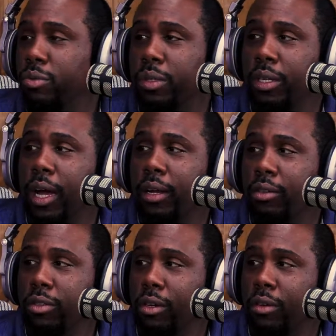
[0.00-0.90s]
the will of God
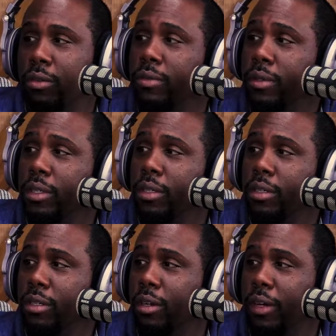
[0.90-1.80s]
on your own.
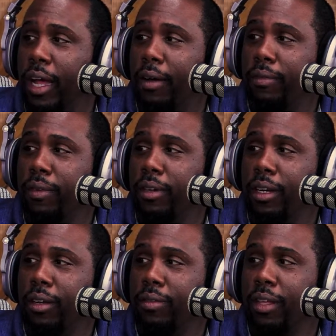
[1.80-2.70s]
You know,
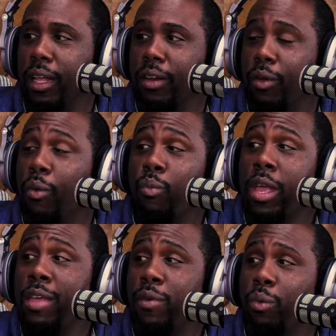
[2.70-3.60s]
and it would
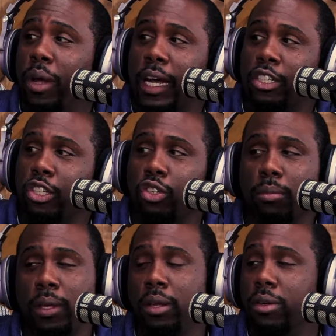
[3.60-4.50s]
be, even when I showed
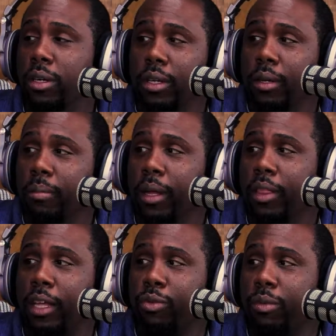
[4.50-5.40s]
up here, man,
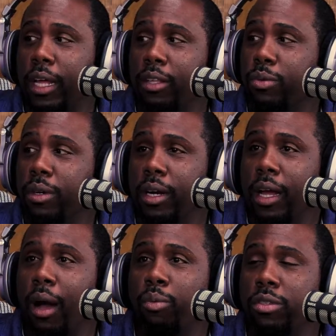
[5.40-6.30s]
that's where
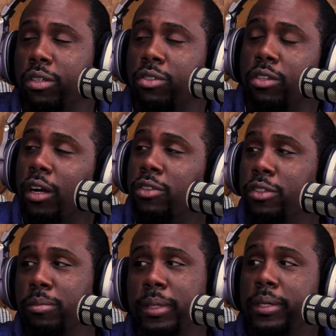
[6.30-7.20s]
I was
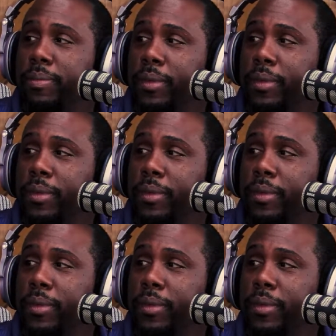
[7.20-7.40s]
exhausted, man.